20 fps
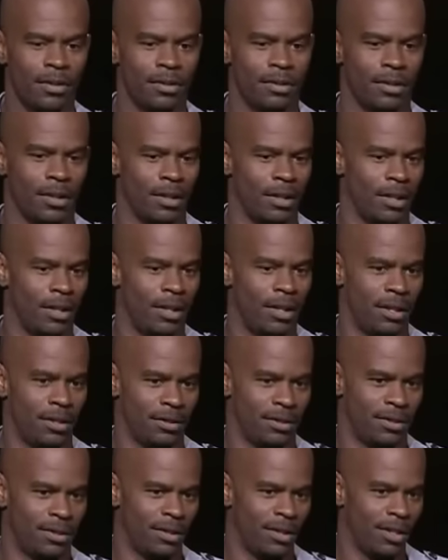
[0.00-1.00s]
It's
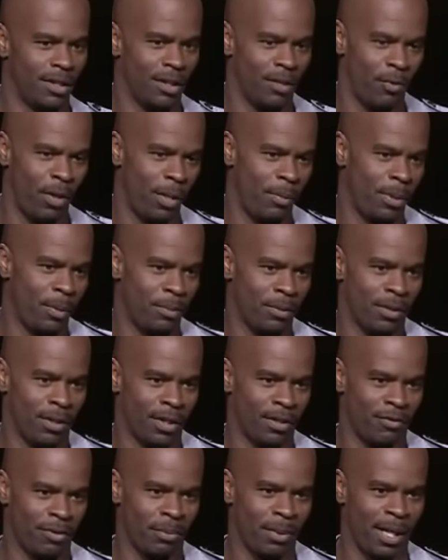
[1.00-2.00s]
hilarious. White people
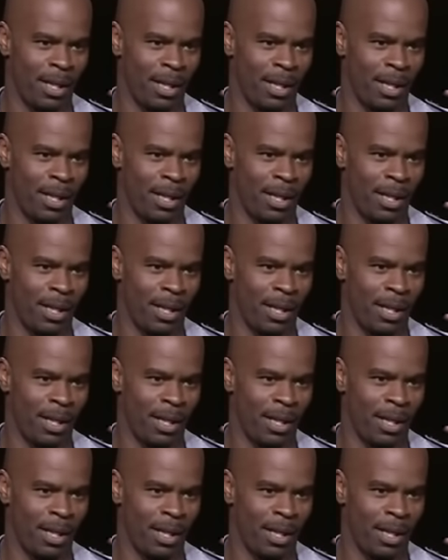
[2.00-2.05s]
looking for